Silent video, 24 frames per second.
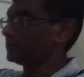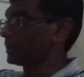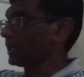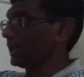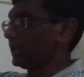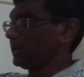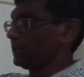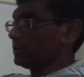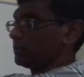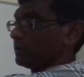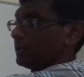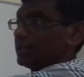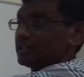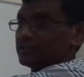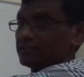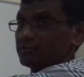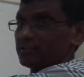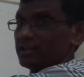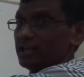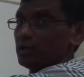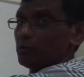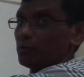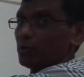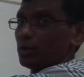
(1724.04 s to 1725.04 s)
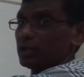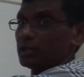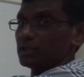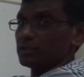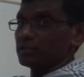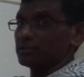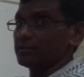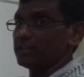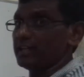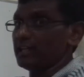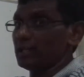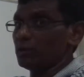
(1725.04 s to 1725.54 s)
Okay, this one straight
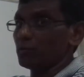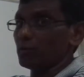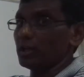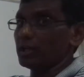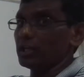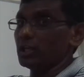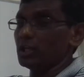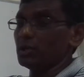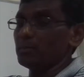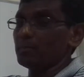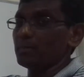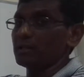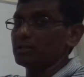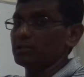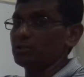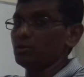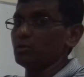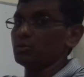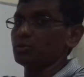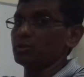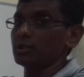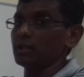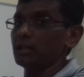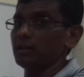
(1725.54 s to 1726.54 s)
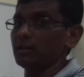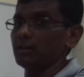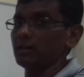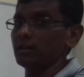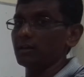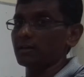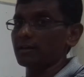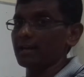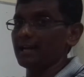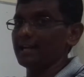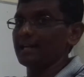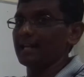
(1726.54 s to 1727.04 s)
wire must use a
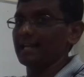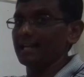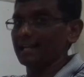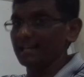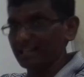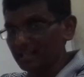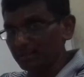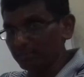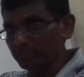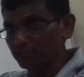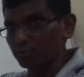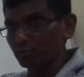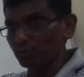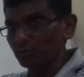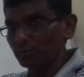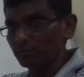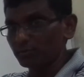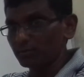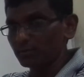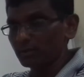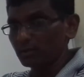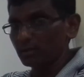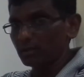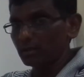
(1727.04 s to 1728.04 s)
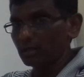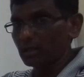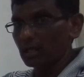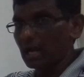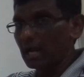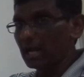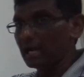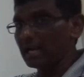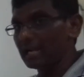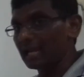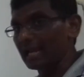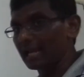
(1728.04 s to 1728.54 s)
right angle grip pull.
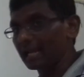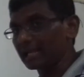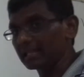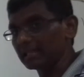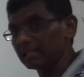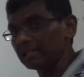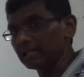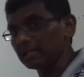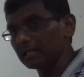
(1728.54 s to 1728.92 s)
Unlike